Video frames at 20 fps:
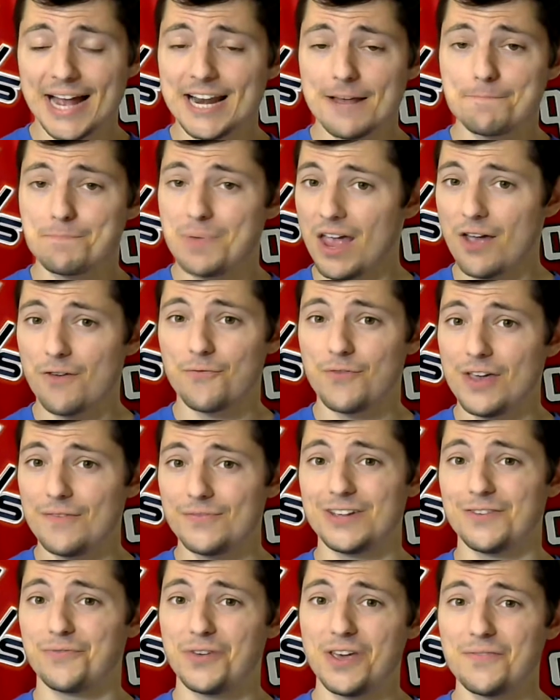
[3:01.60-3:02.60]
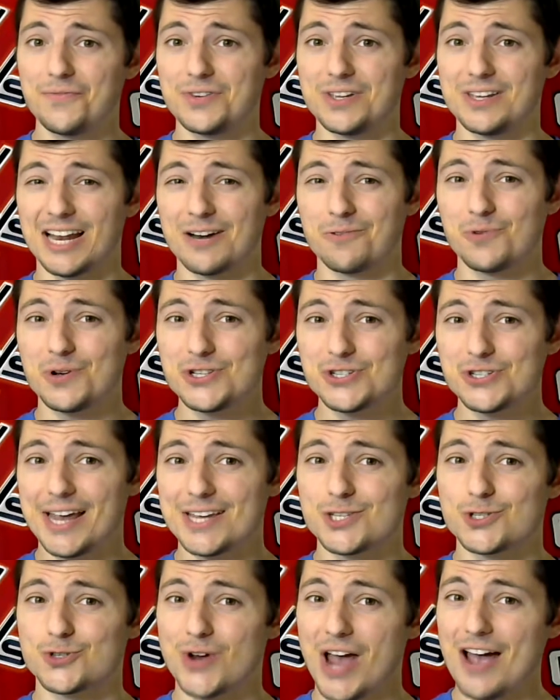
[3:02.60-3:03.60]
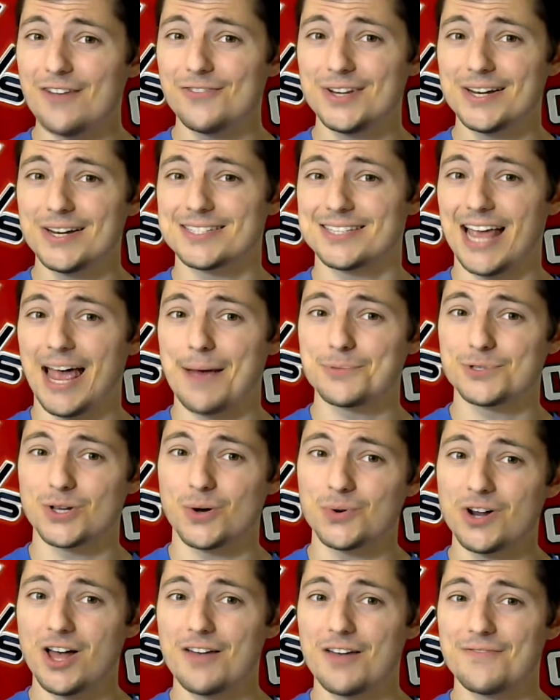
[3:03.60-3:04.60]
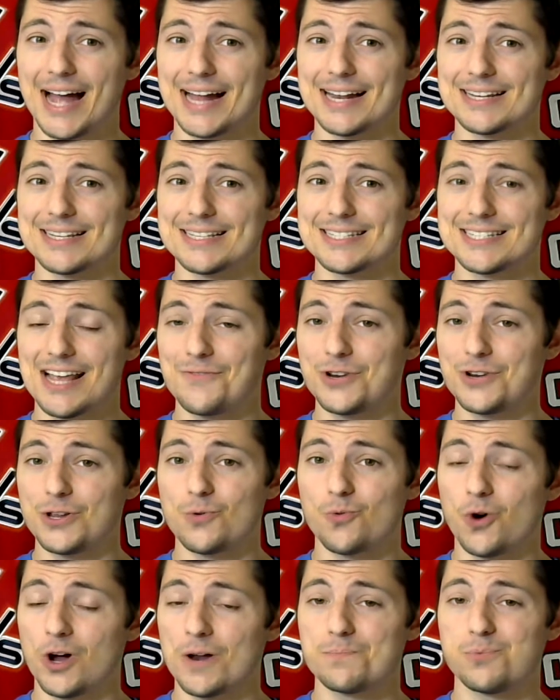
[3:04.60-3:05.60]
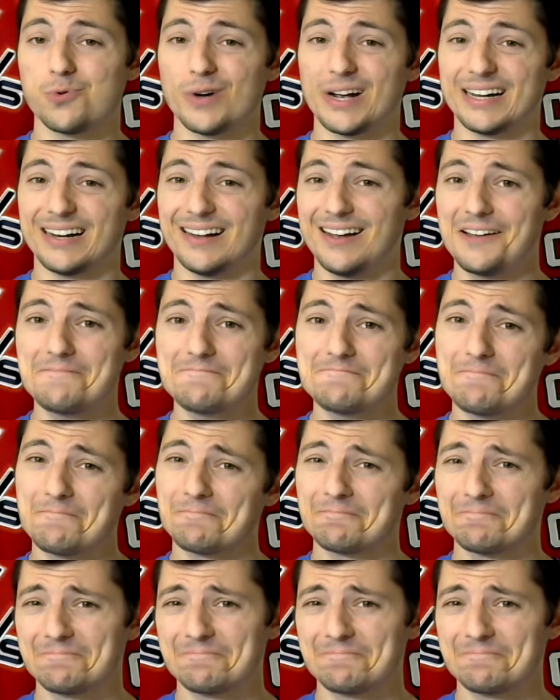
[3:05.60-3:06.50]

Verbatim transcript: end up being 50 50, in which case, drafting Samsonov at 71.9?